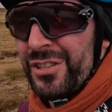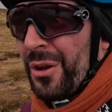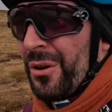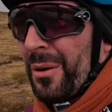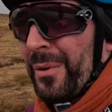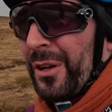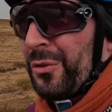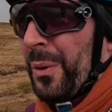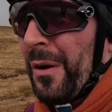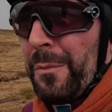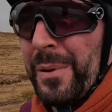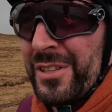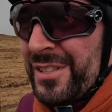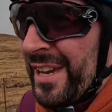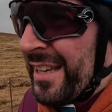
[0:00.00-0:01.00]
out about
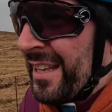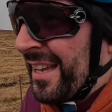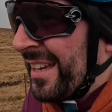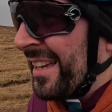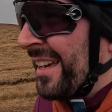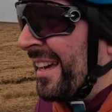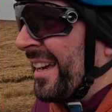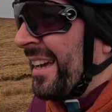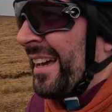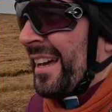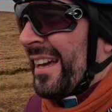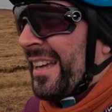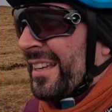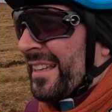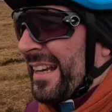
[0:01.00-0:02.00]
12%
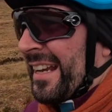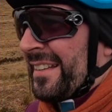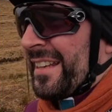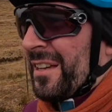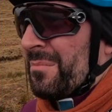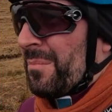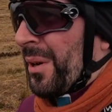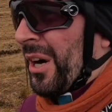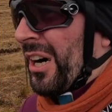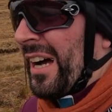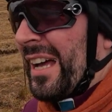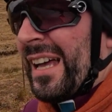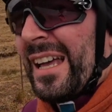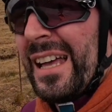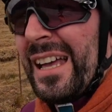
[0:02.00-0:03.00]
gradient, but
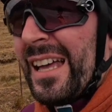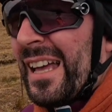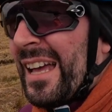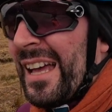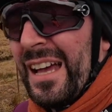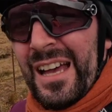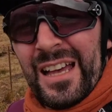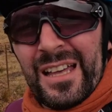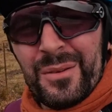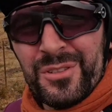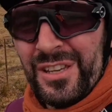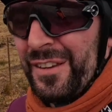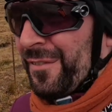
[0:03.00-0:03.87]
it was like